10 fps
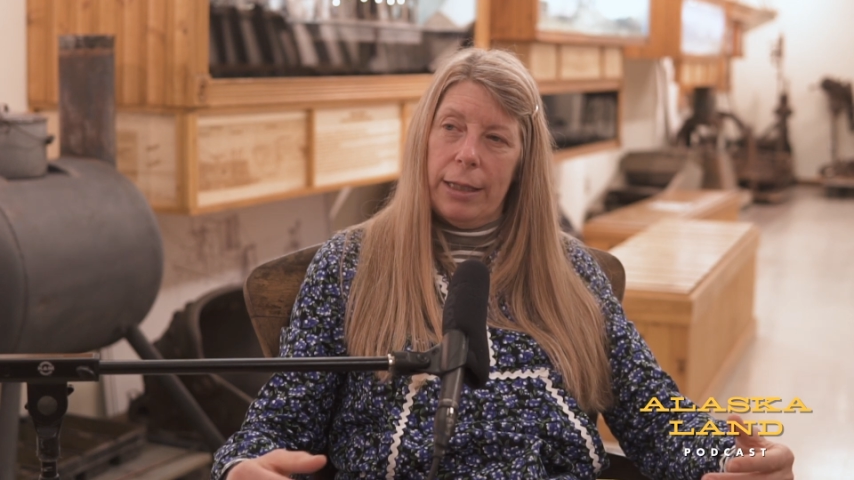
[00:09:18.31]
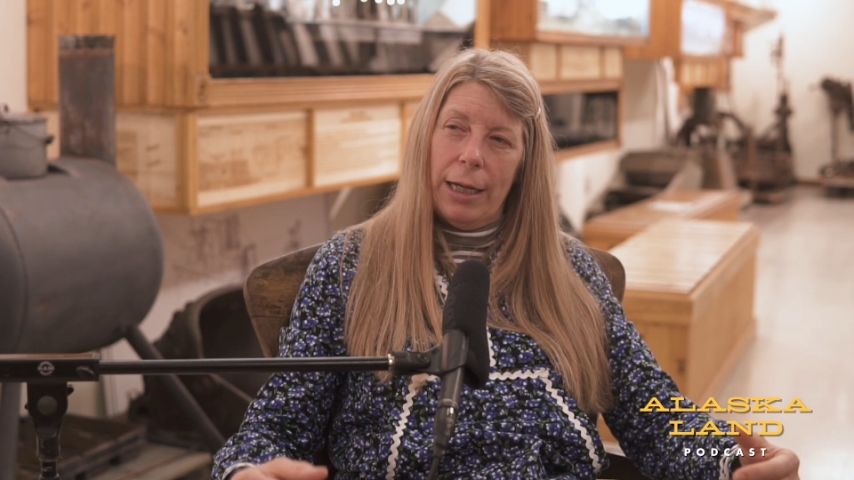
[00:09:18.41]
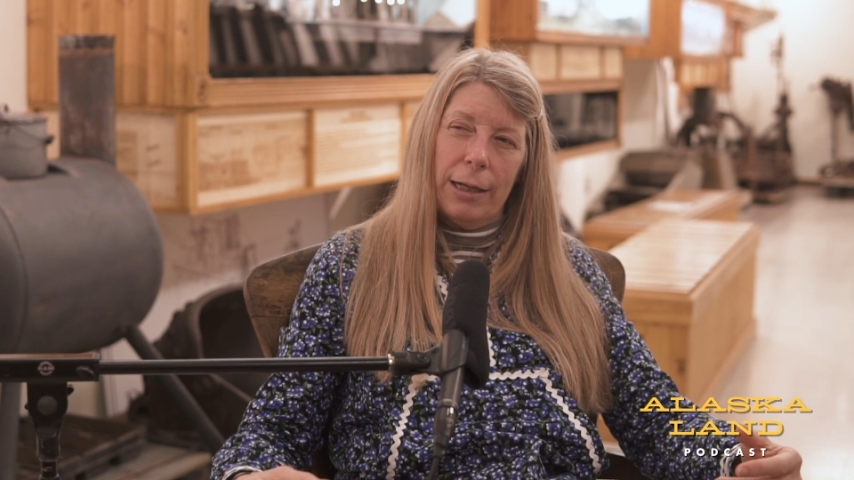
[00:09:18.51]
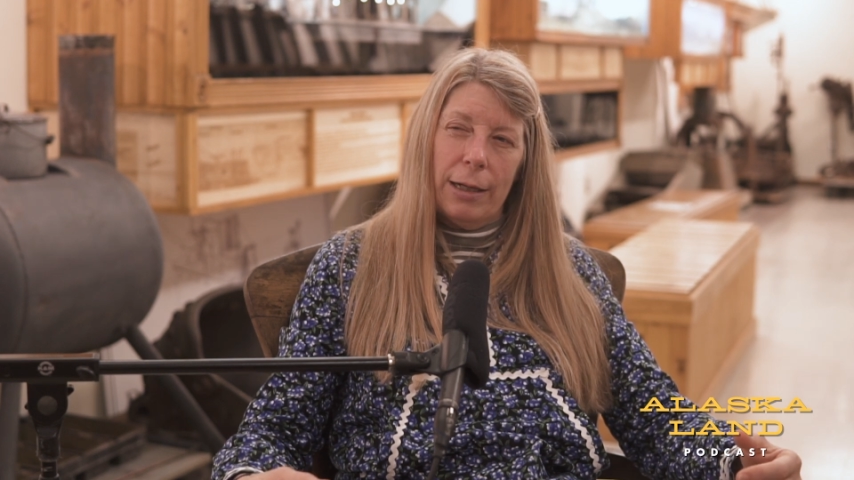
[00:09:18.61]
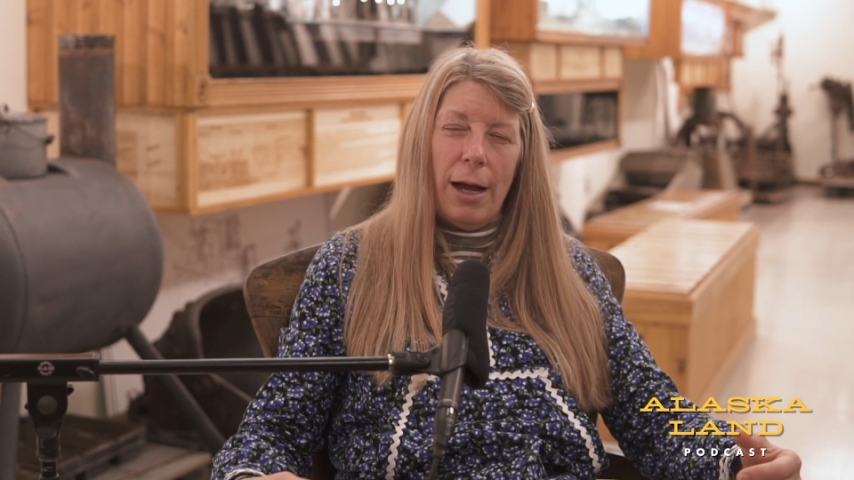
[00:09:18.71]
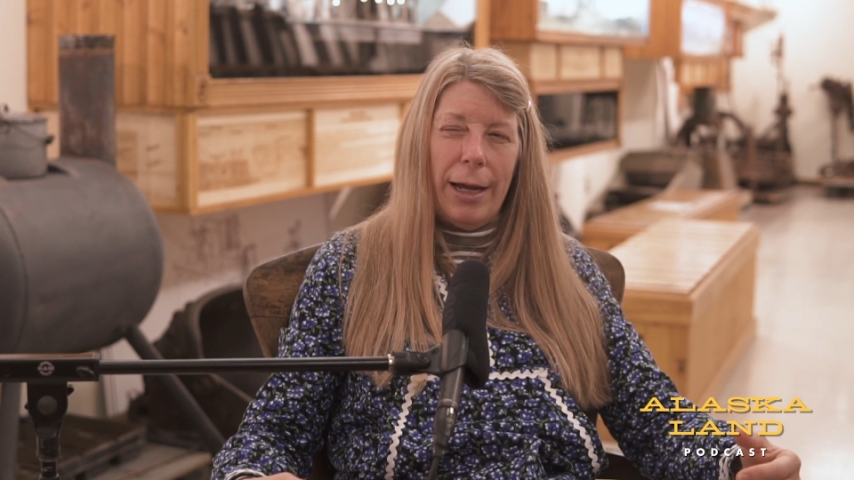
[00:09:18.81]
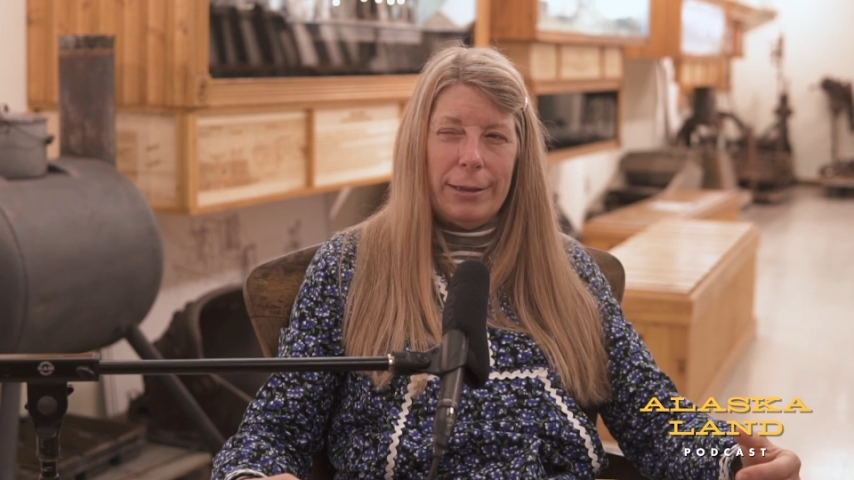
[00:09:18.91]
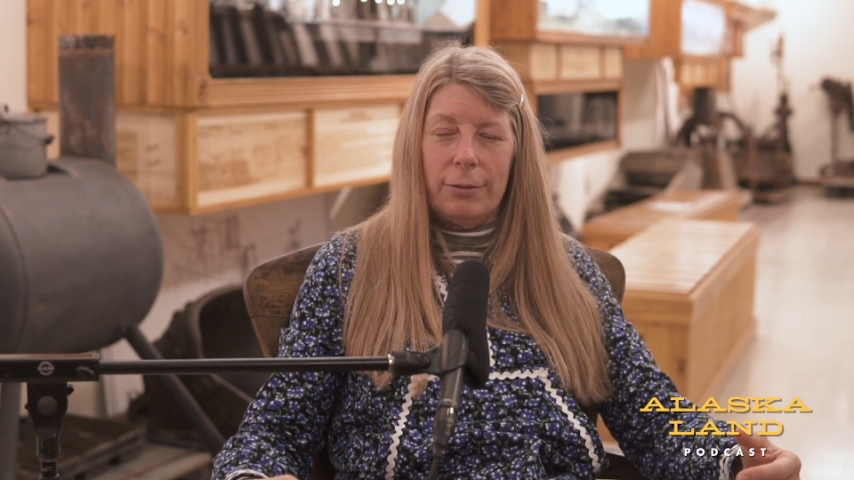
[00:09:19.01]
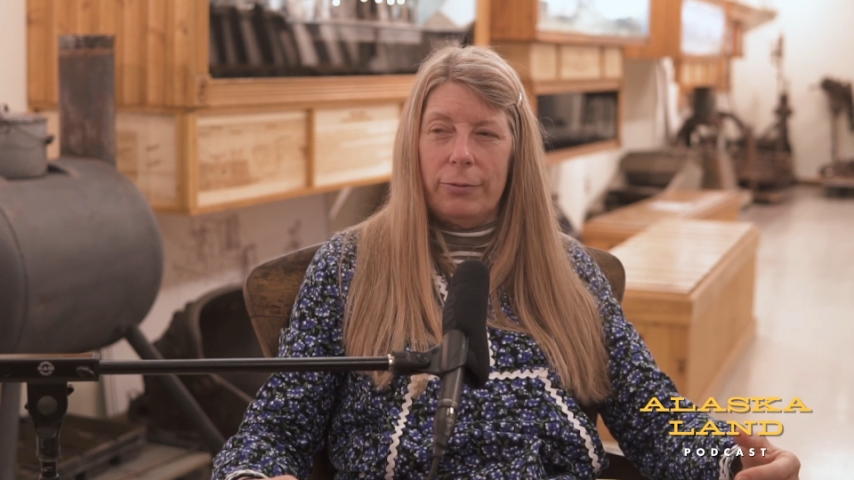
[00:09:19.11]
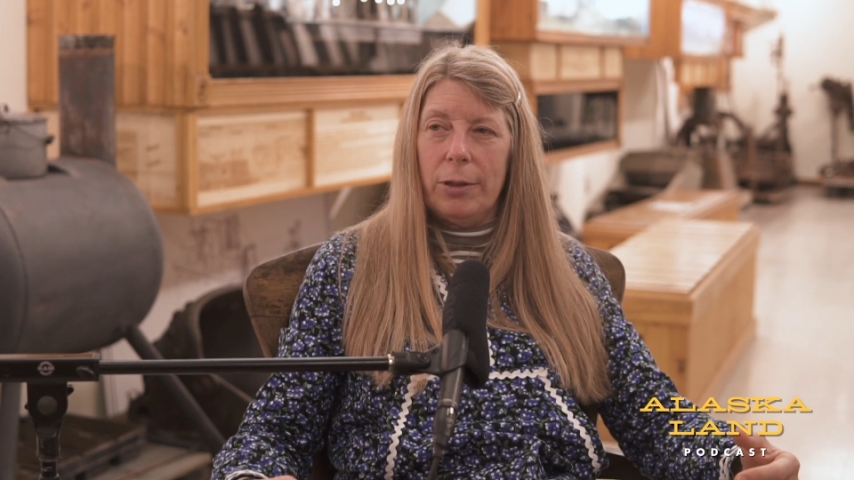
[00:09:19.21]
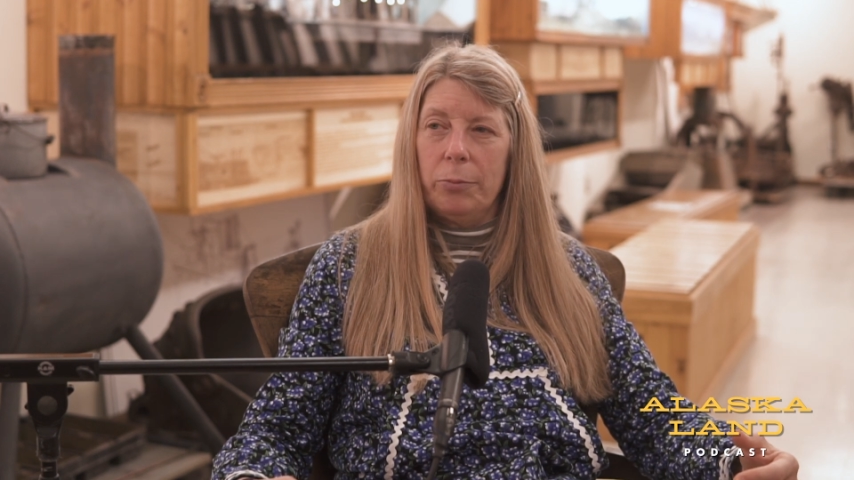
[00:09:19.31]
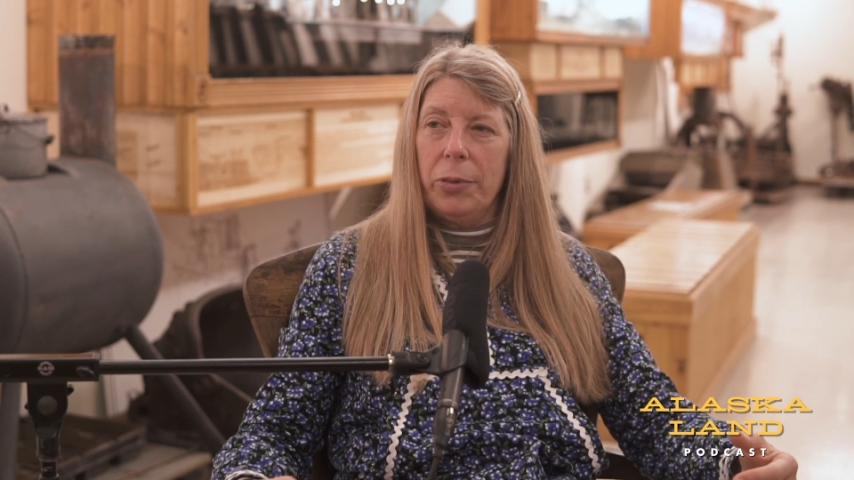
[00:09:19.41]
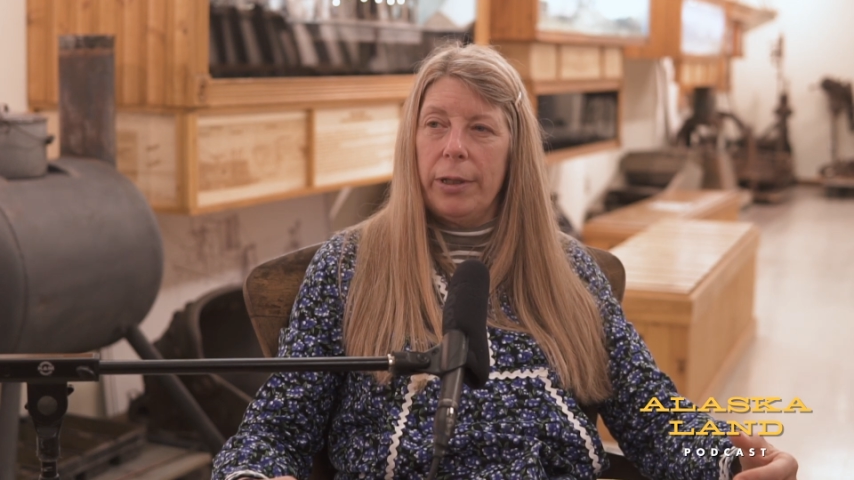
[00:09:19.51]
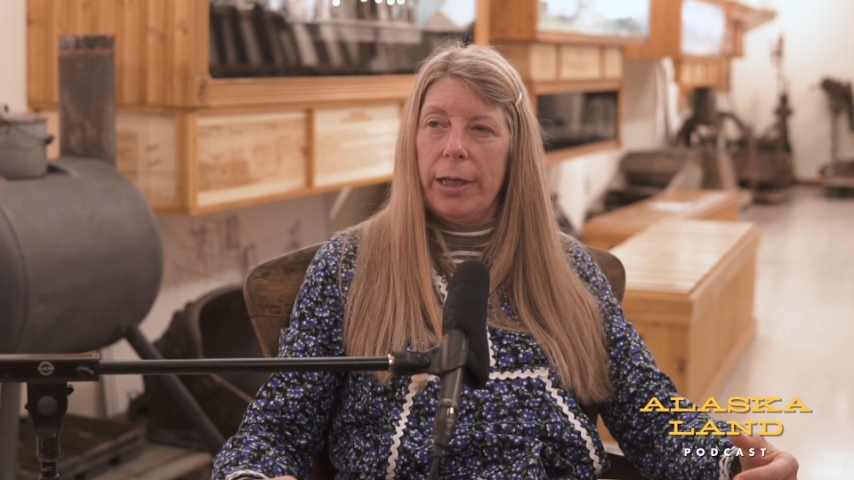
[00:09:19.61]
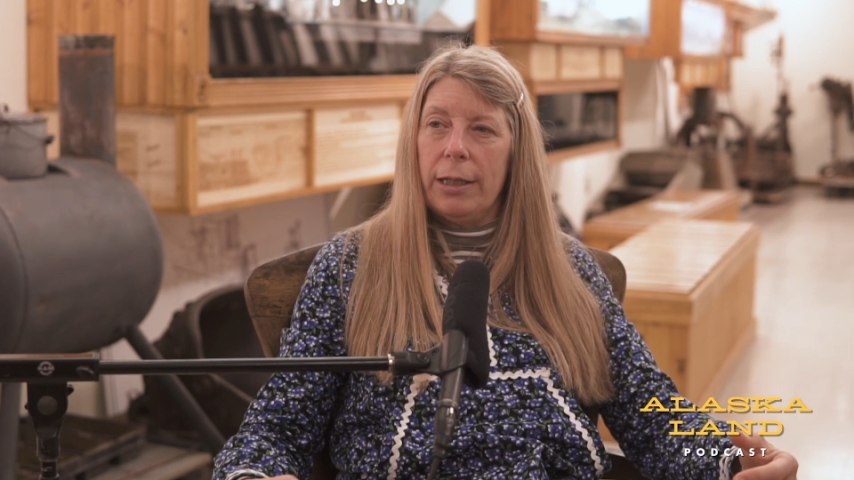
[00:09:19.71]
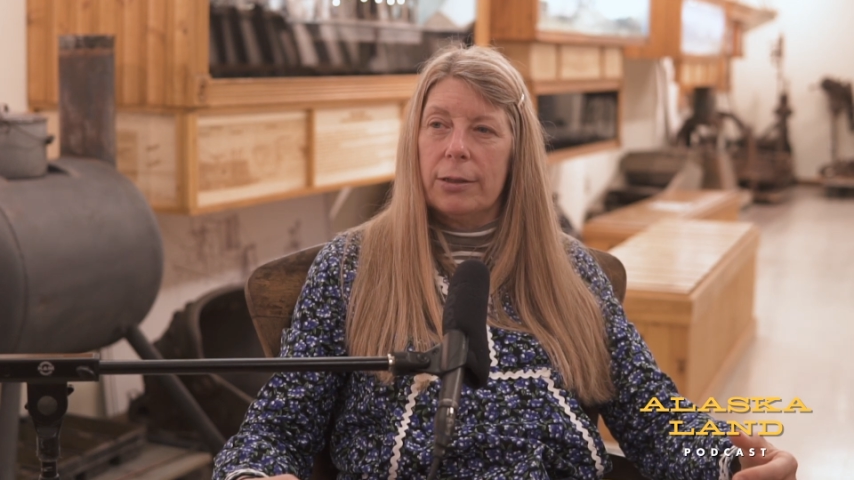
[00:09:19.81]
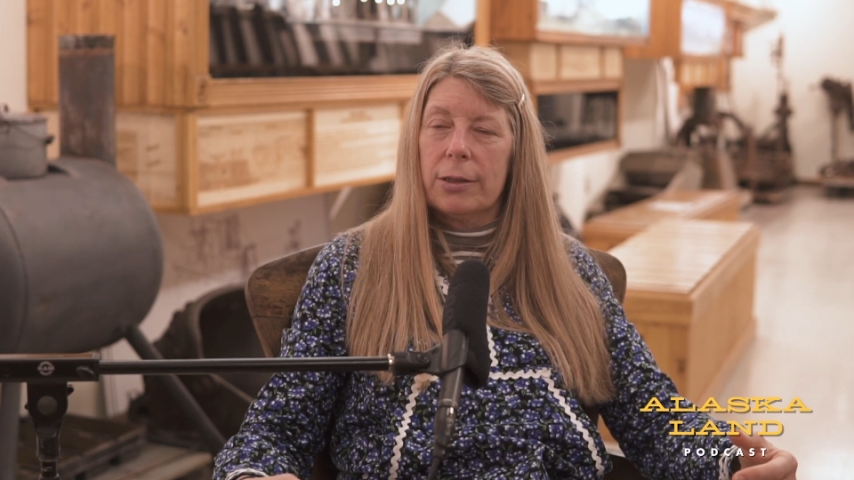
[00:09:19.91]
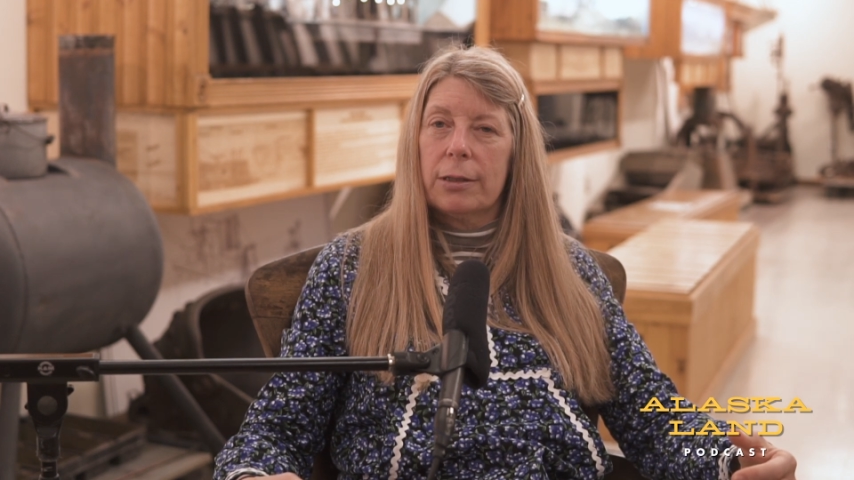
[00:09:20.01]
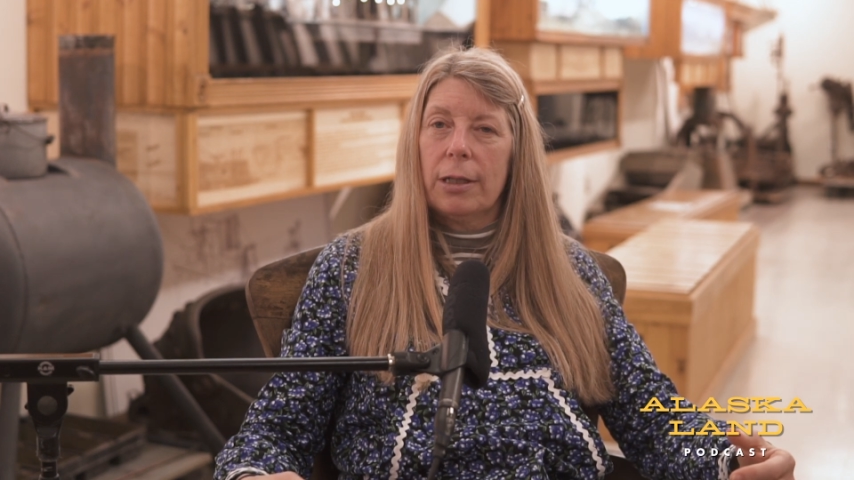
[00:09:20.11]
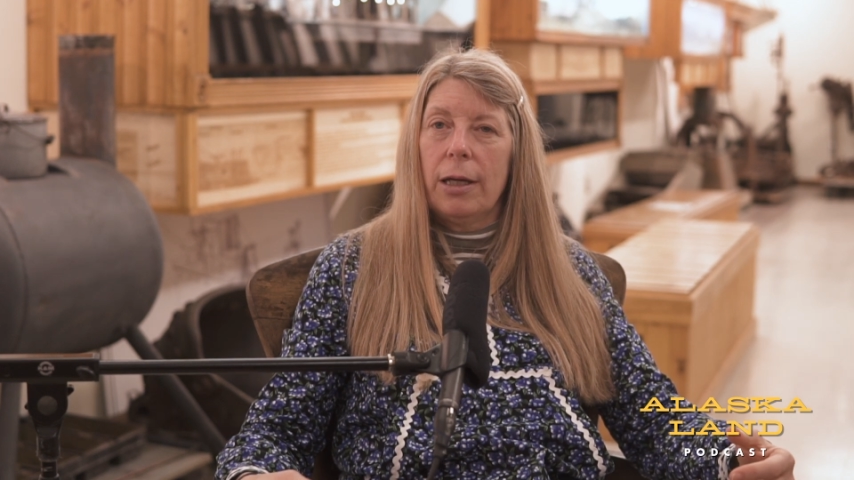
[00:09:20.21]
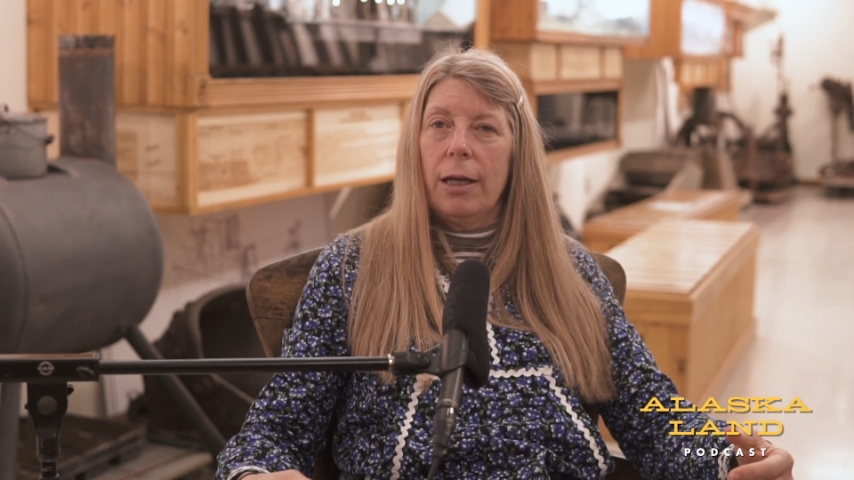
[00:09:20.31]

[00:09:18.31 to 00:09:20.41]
that kind of in place.